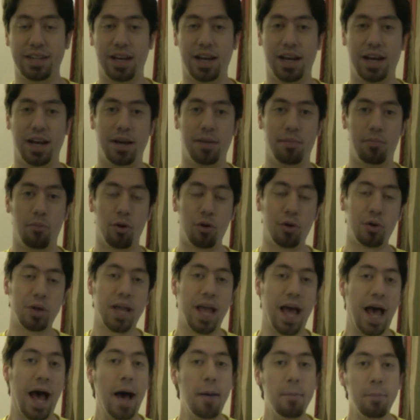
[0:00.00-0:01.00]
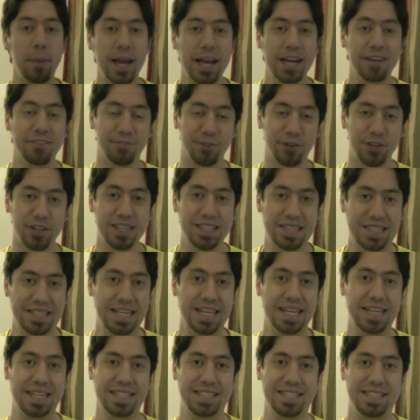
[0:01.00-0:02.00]
Mortal Kombat for
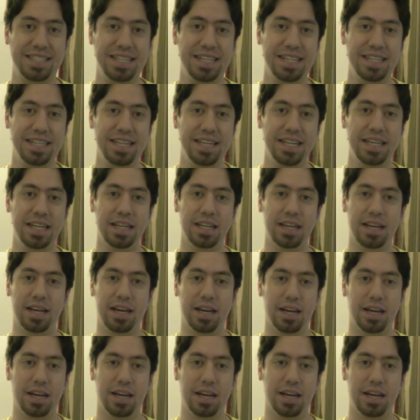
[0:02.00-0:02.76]
Sega CD